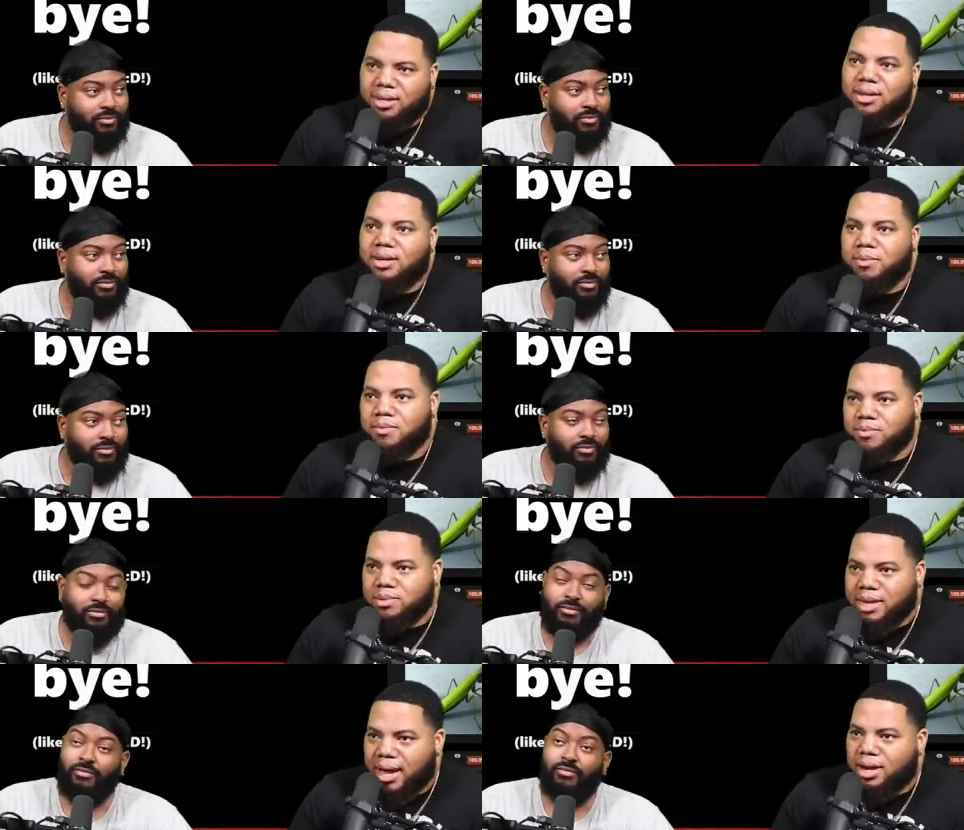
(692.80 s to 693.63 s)
Speaker 1: Um,
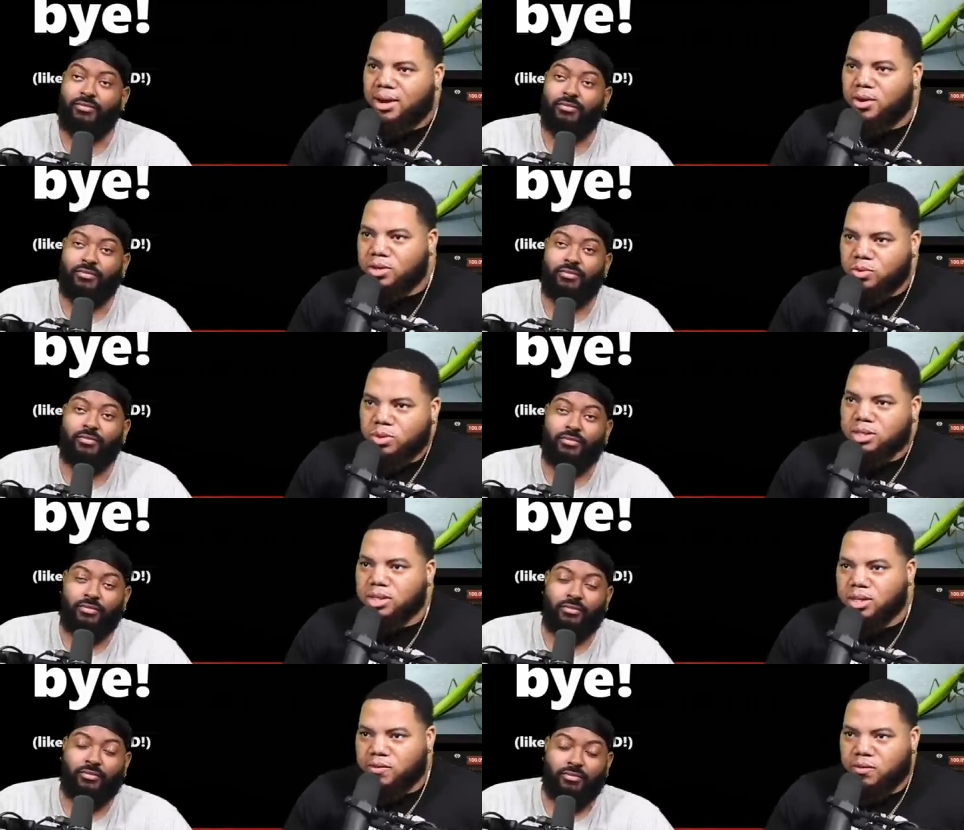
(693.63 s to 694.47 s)
kind of notice what to
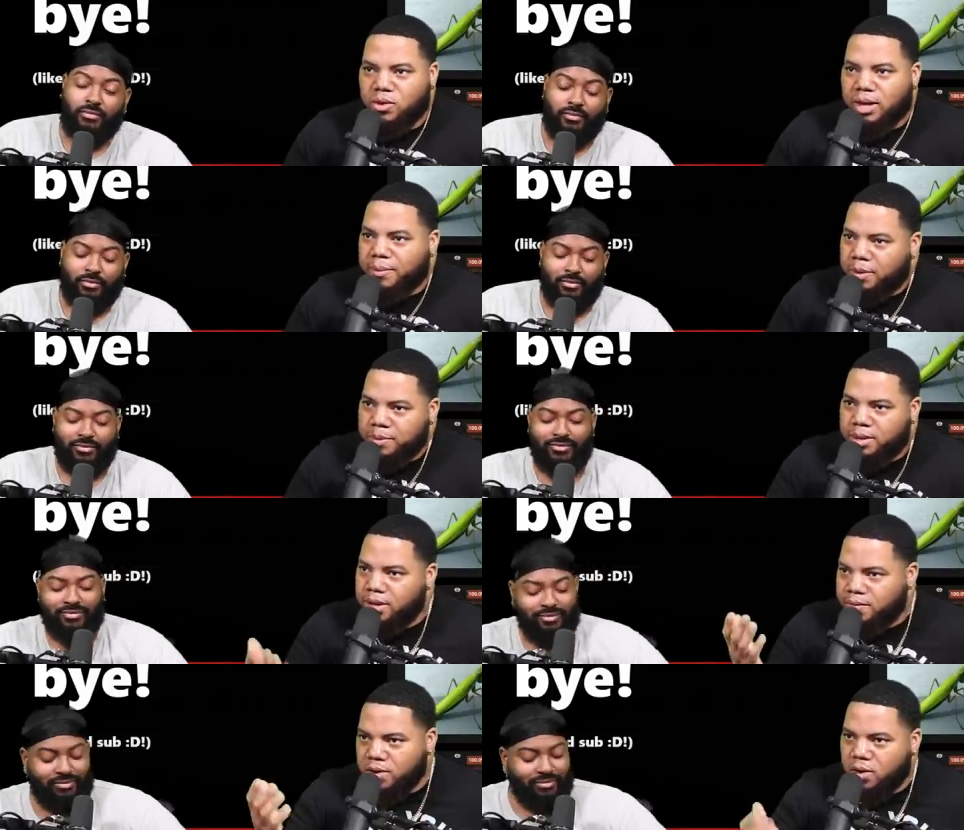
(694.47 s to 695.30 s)
look for. Like people mm-hmm. didn't even
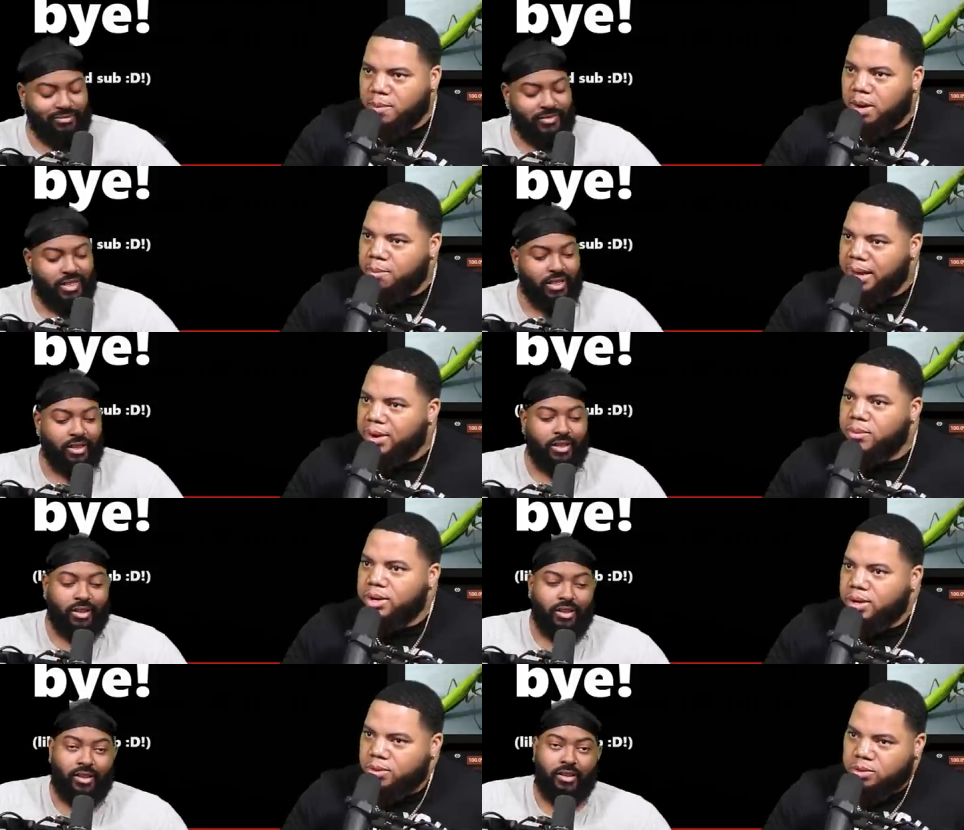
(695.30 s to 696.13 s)
mm-hmm. know about black
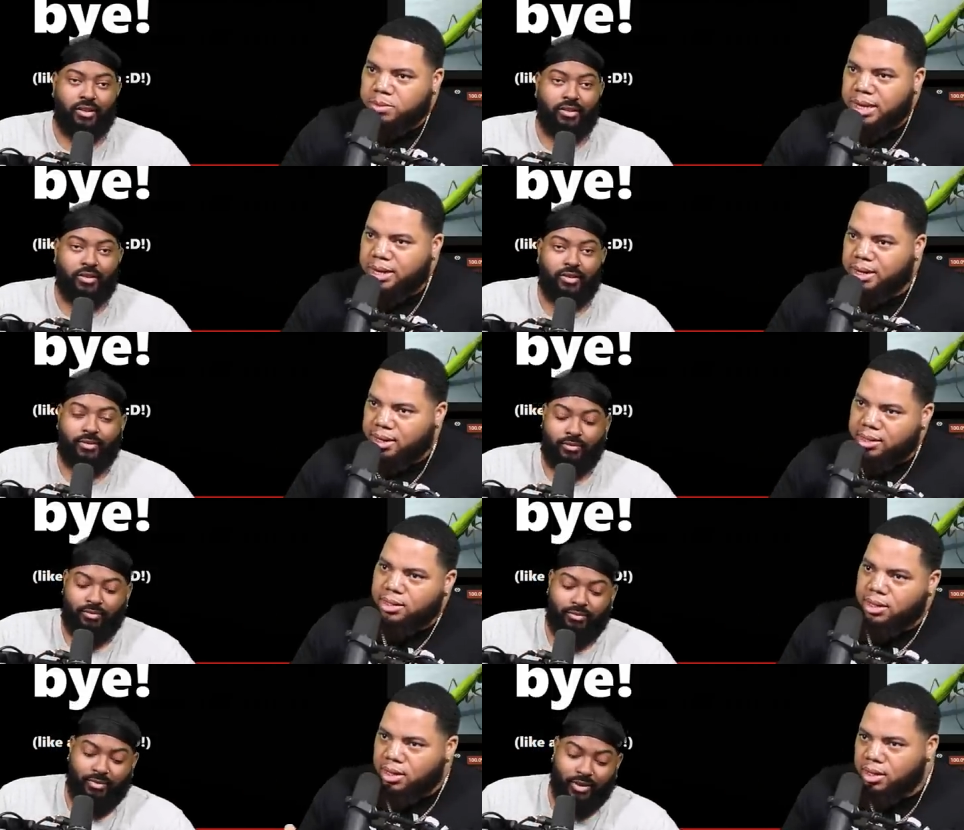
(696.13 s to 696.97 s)
widows, man. Like
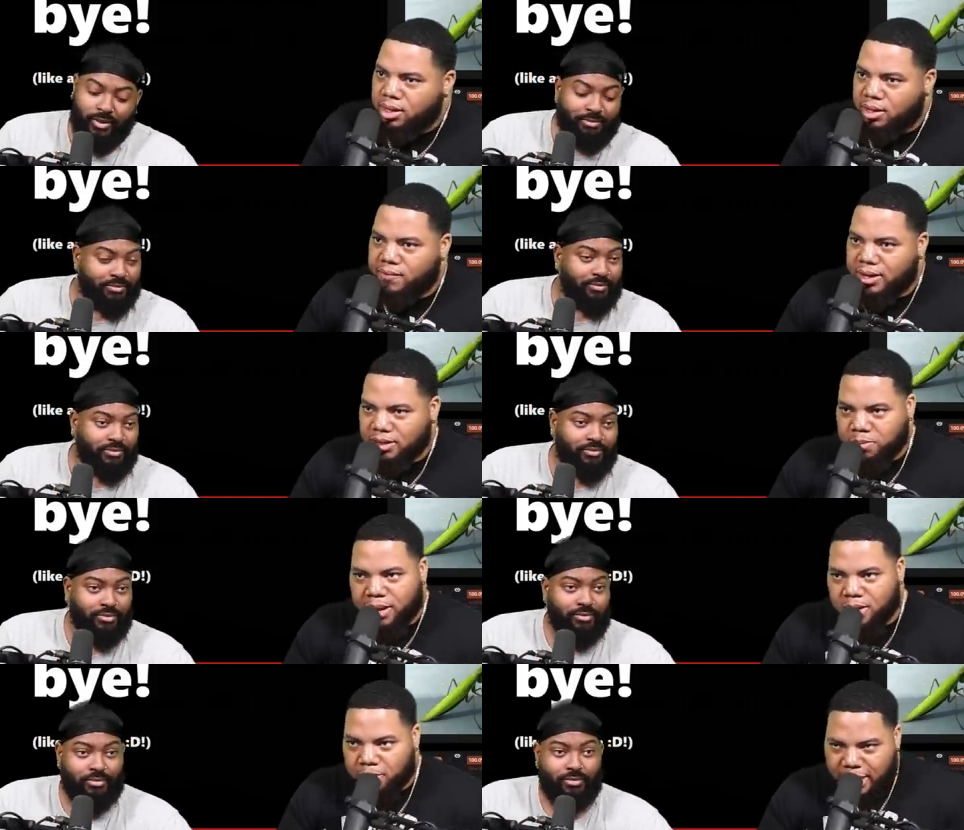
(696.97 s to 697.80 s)
Yep. If that
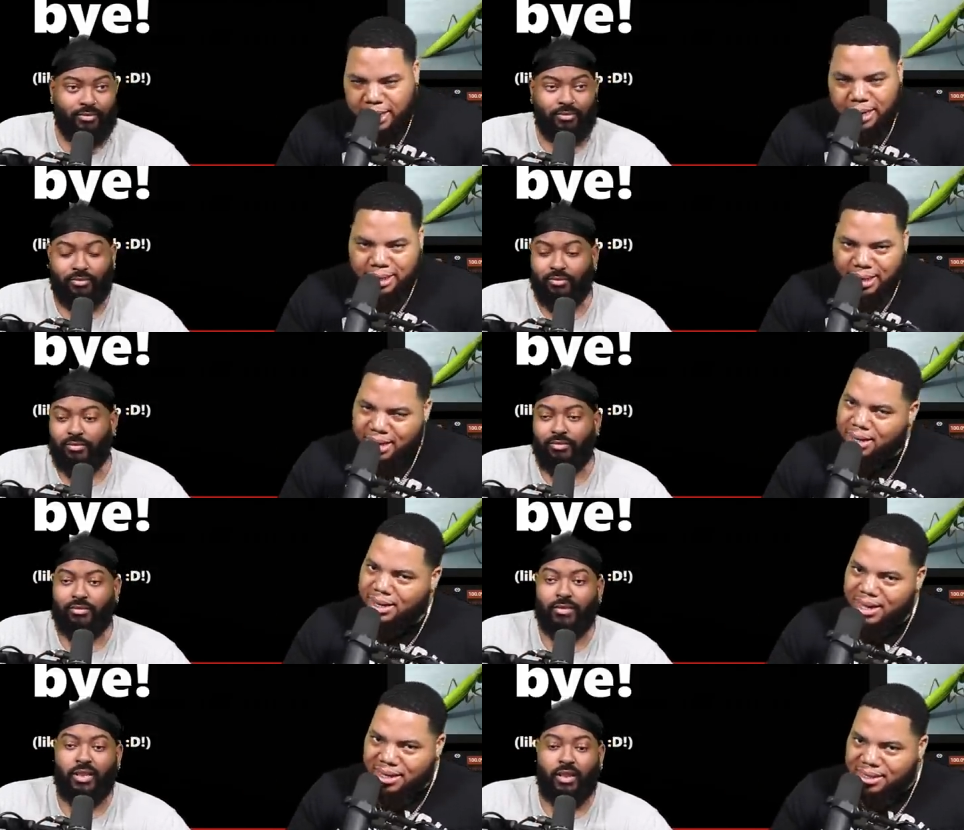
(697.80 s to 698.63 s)
spider black like that, and the
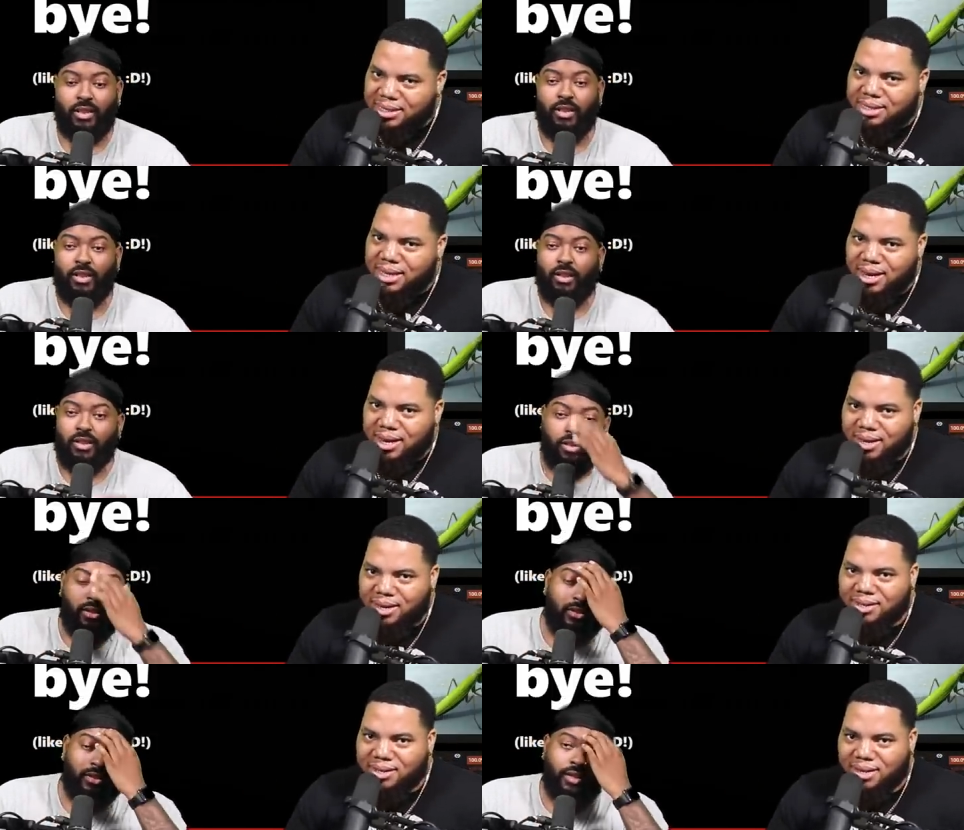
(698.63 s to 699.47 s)
legs are skinny,
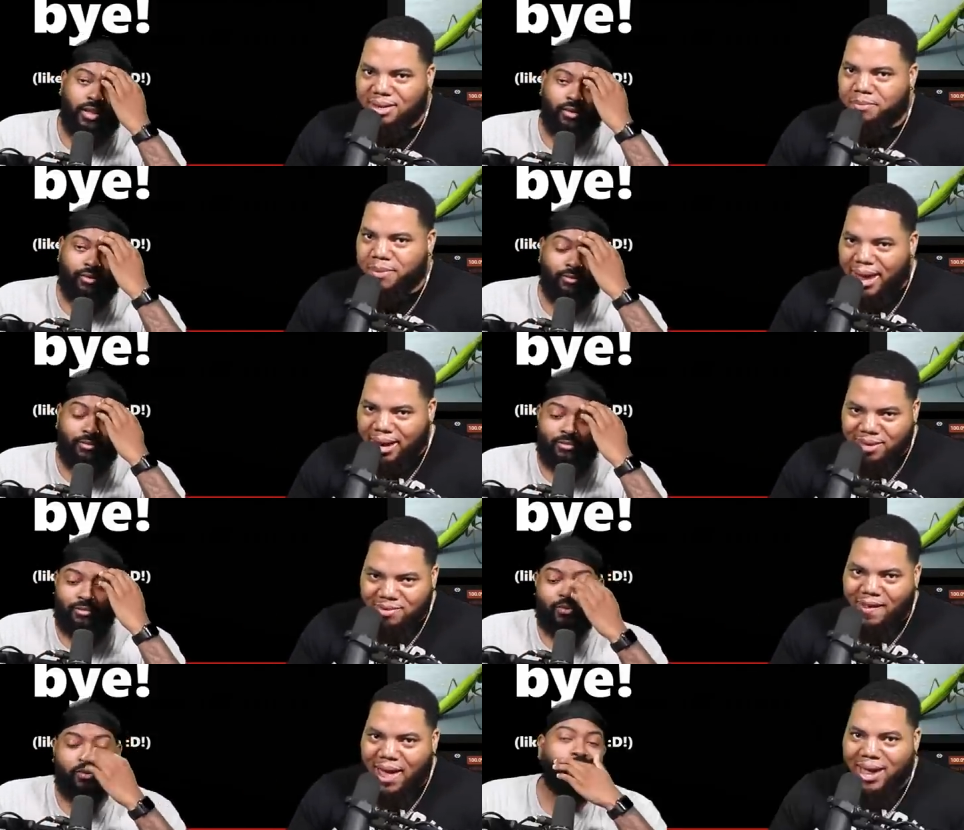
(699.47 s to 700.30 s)
and the back is
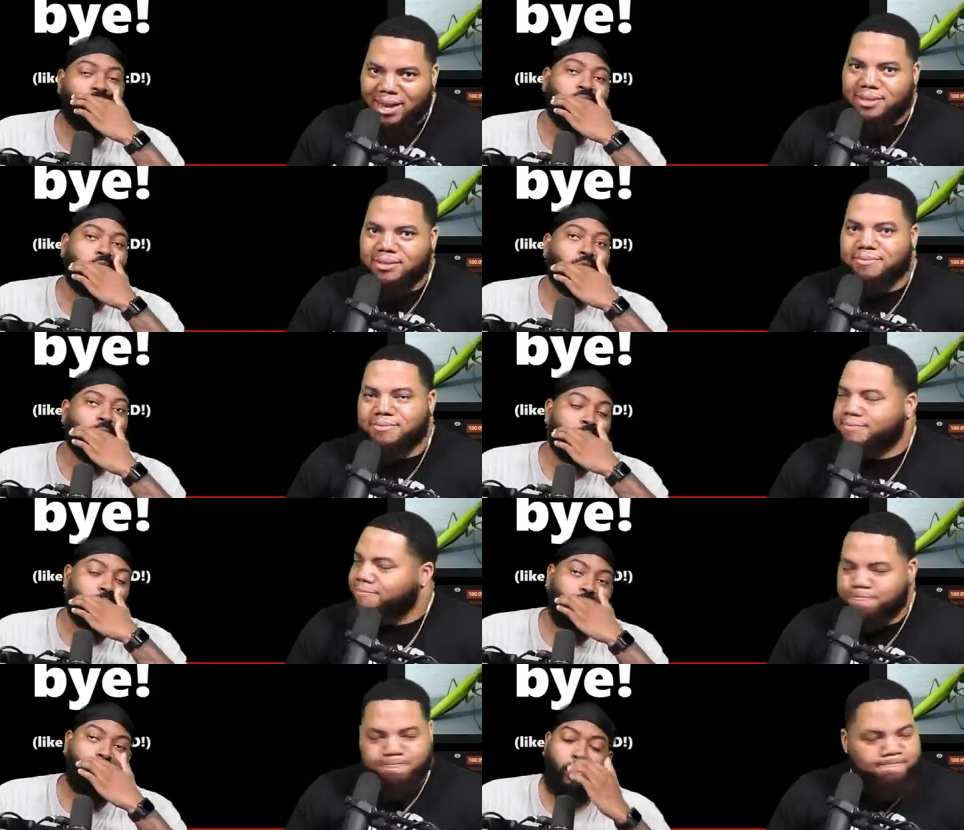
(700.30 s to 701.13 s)
fat. Yeah,
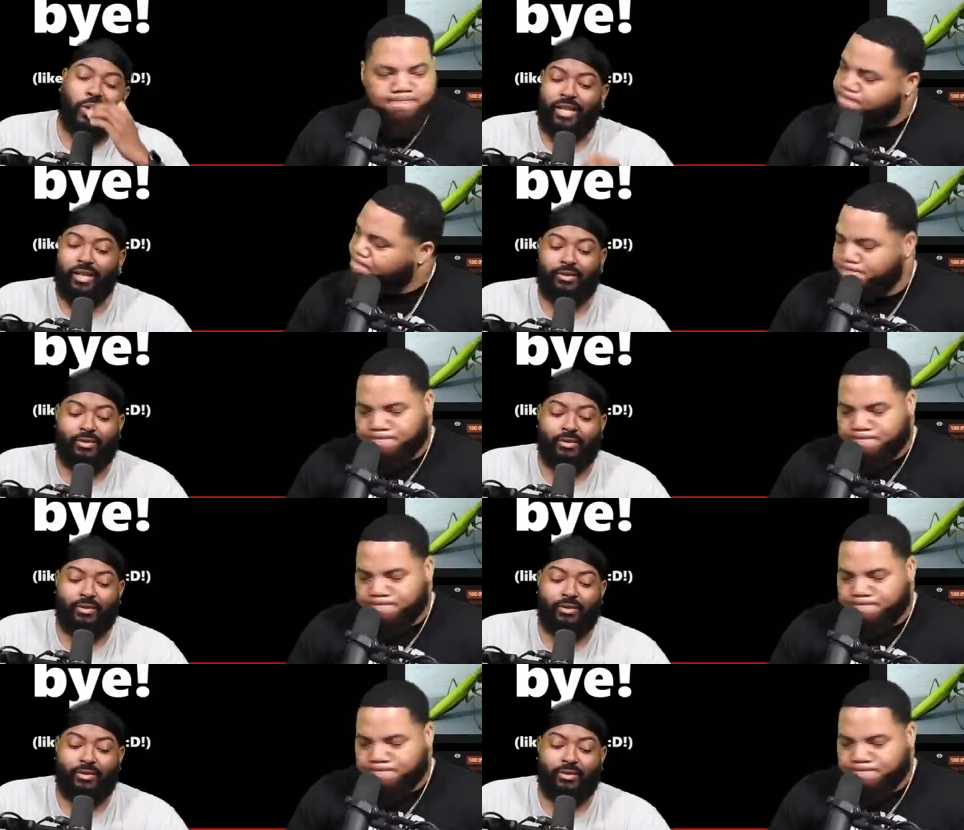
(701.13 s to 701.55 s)
run away.